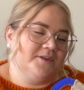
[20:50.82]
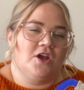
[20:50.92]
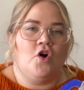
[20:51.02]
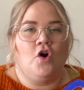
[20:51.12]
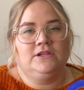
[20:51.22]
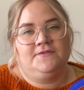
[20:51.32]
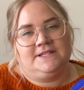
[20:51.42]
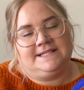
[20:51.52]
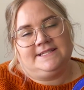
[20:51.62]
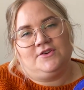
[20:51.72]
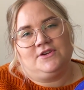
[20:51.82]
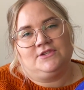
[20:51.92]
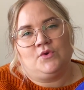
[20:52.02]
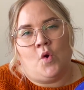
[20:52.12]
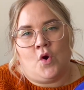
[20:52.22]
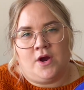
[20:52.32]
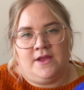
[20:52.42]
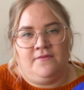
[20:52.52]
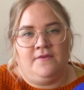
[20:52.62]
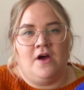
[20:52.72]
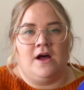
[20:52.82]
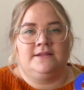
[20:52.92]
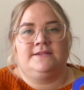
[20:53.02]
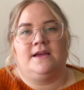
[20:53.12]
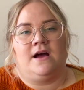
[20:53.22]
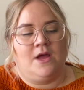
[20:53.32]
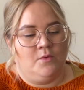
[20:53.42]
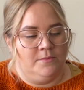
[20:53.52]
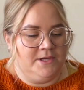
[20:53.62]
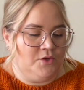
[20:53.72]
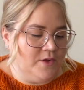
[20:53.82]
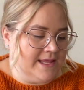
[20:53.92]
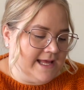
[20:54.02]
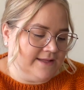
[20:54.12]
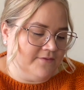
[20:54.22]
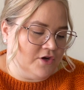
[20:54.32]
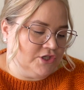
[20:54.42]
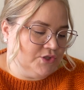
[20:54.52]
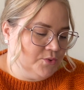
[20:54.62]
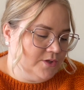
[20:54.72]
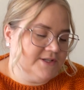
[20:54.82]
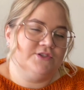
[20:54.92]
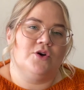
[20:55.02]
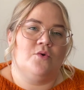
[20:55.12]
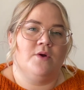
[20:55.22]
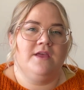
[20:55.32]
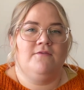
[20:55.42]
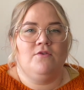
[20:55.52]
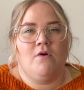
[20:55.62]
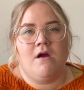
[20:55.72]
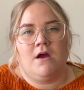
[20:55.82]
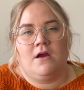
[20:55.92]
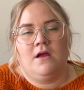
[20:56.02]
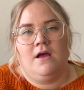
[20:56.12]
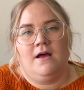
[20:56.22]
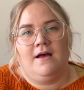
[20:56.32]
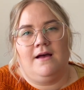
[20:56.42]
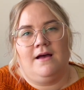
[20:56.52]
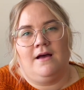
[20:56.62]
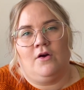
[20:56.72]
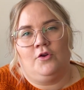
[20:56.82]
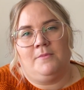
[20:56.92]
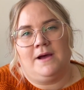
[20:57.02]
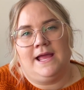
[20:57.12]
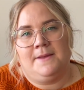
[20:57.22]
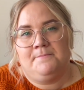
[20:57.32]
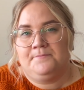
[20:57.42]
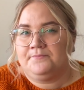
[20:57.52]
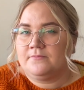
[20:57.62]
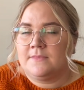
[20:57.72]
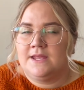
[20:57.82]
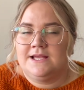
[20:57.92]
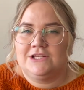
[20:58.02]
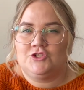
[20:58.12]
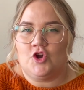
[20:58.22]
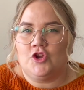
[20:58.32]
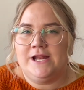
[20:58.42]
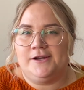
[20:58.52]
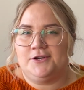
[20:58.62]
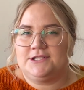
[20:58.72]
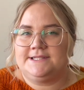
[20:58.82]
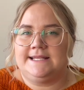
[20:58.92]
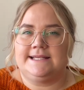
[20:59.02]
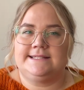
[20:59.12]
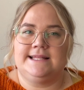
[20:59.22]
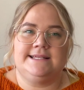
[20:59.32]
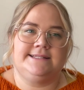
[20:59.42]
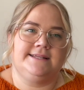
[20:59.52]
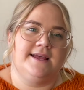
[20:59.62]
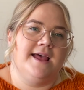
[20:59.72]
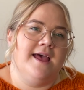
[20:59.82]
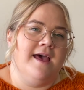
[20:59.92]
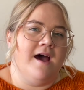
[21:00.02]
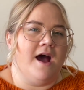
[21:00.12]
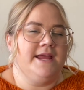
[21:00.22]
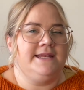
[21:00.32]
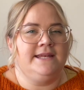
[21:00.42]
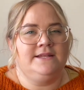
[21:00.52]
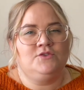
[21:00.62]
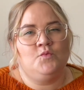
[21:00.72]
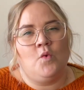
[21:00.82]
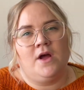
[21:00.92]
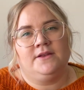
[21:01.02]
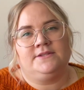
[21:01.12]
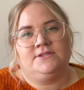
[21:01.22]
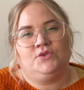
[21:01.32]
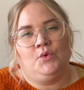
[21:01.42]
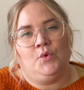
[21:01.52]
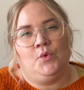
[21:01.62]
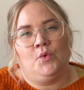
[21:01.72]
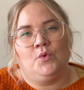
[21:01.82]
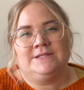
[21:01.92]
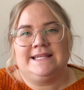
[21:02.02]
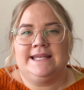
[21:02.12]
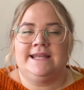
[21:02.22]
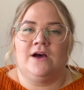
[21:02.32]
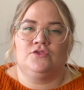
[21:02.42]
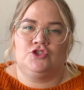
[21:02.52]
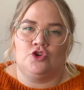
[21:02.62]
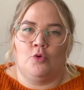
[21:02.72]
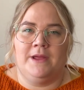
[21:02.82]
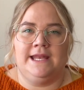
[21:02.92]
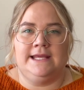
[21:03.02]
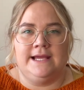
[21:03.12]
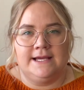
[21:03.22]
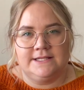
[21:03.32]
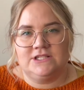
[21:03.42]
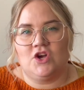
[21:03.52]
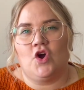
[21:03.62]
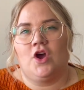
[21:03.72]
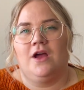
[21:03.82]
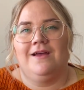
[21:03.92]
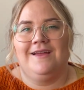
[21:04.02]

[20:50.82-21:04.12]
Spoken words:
called for testers, or if not, I will be doing that very soon. So if you are on my sock knitters test list, I didn't want to send out so many sock